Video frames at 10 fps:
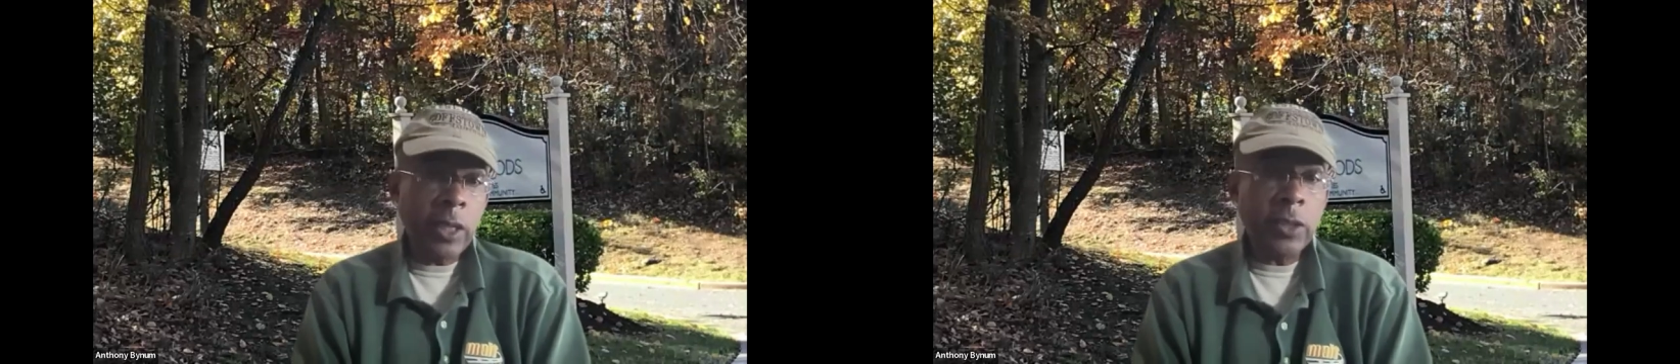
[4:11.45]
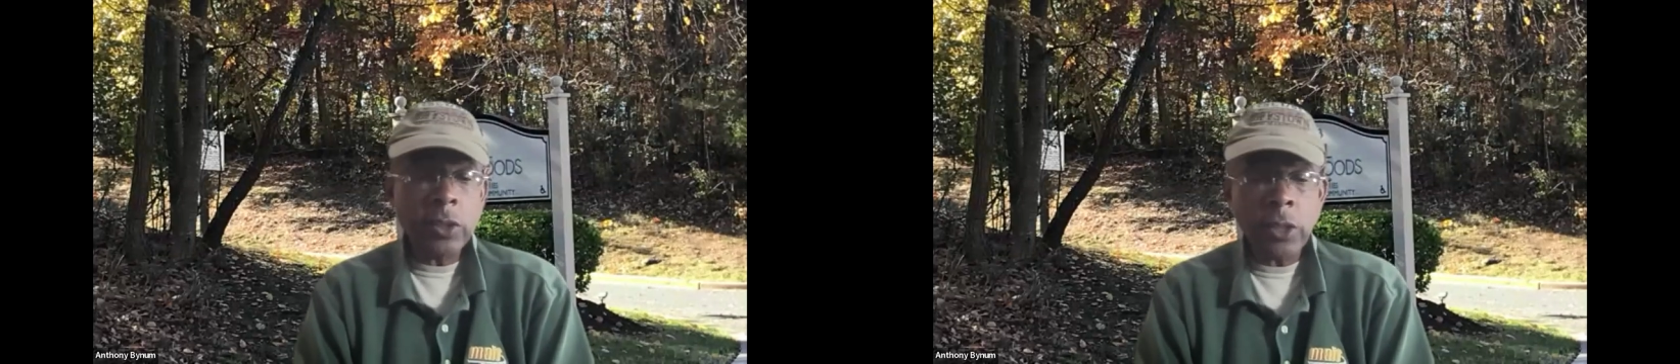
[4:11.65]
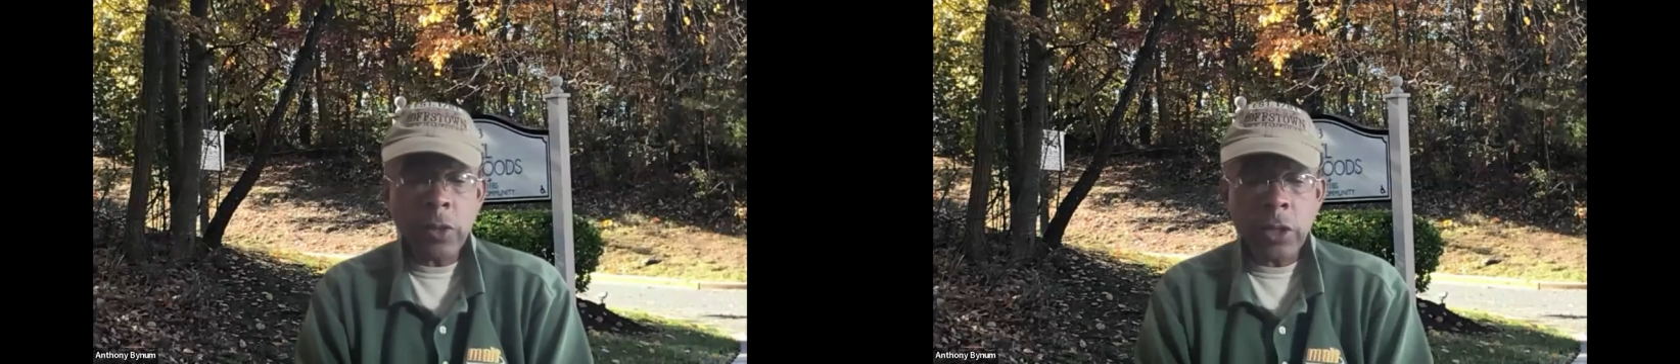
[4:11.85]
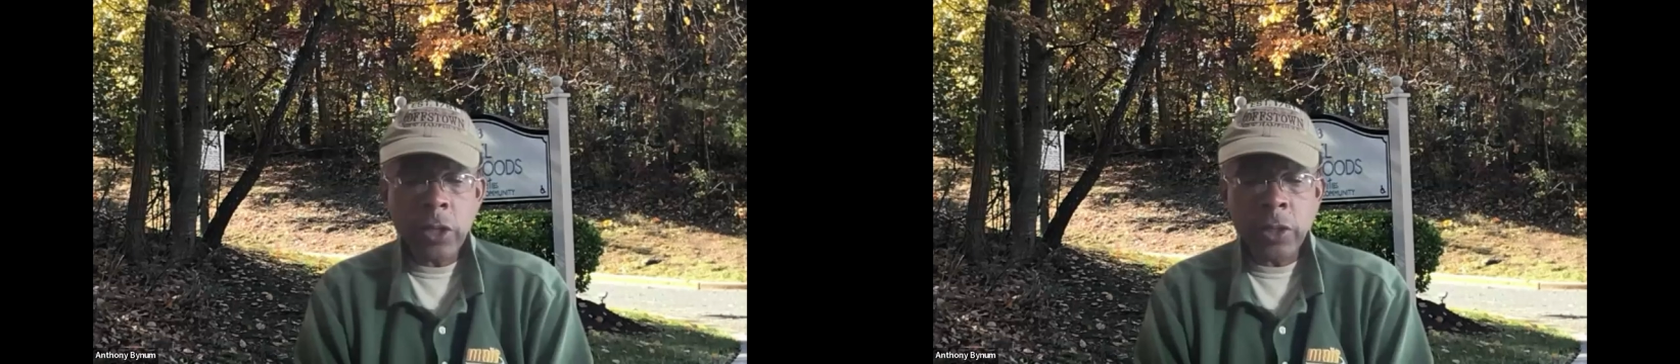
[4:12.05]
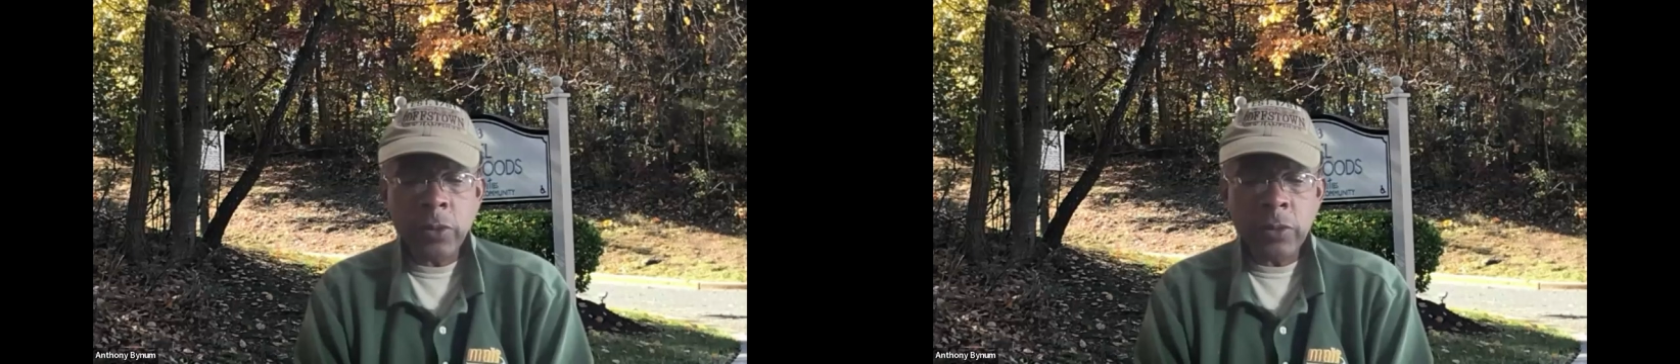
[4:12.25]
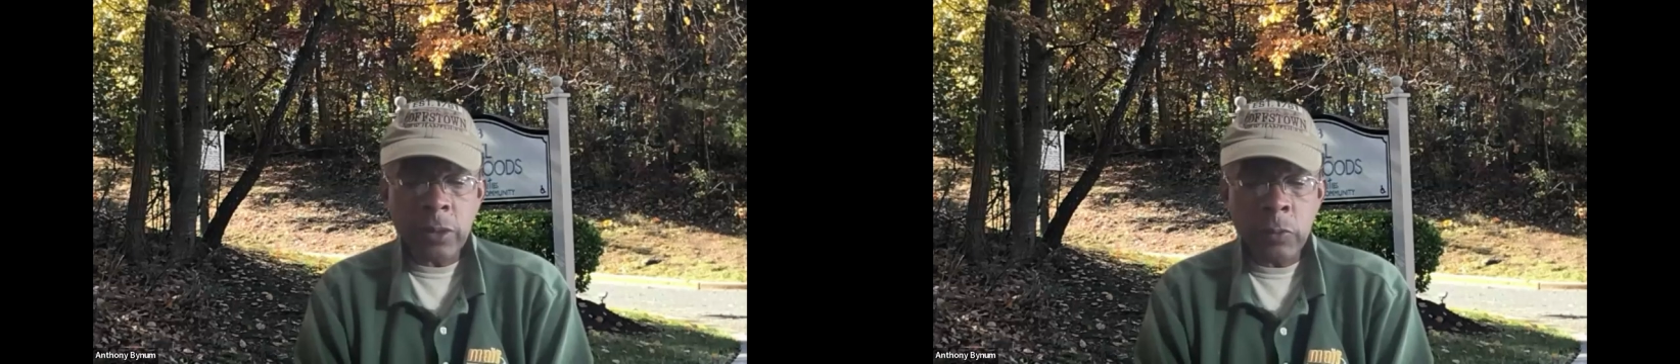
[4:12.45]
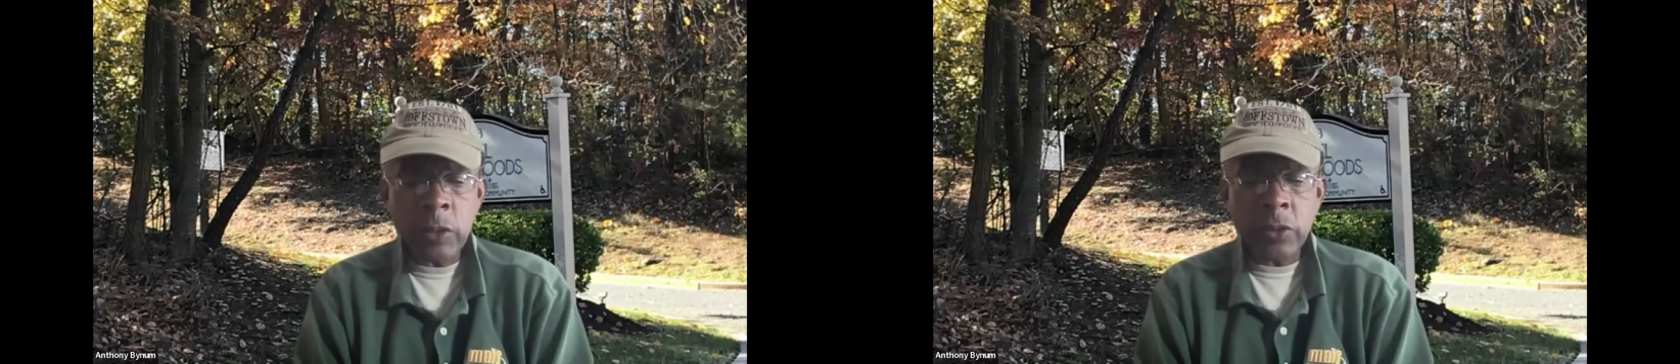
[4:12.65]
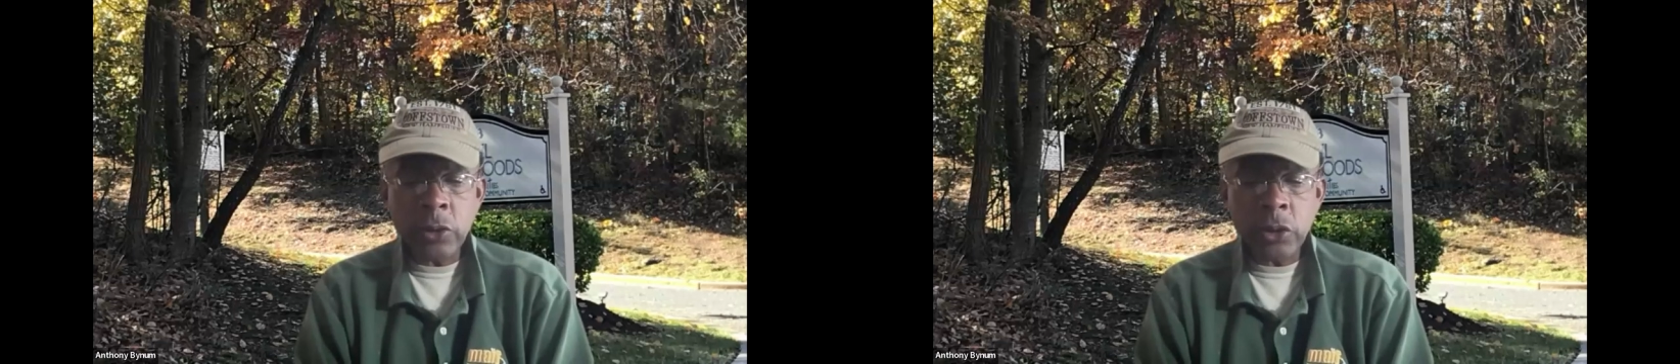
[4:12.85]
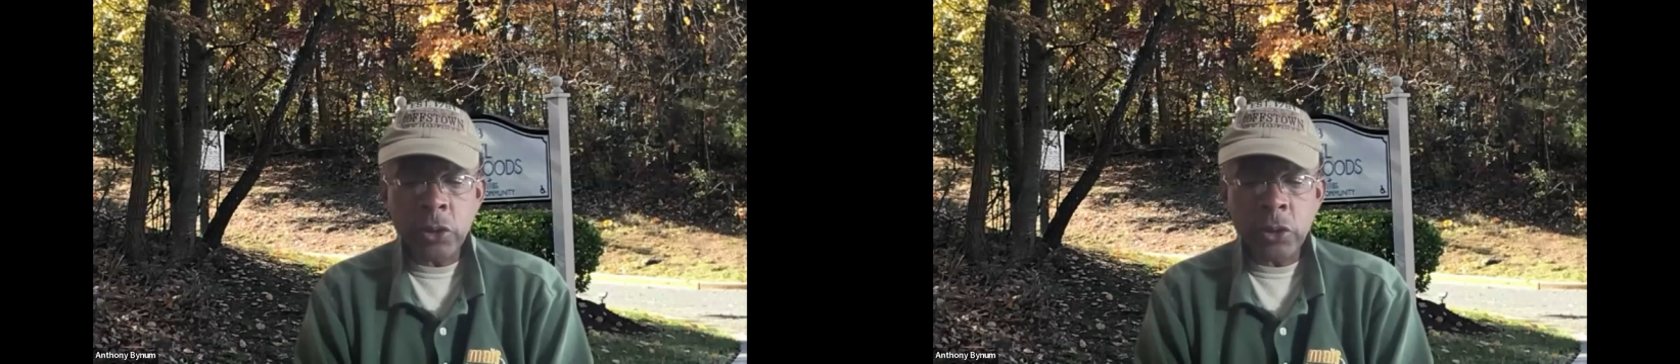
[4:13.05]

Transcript: thus the original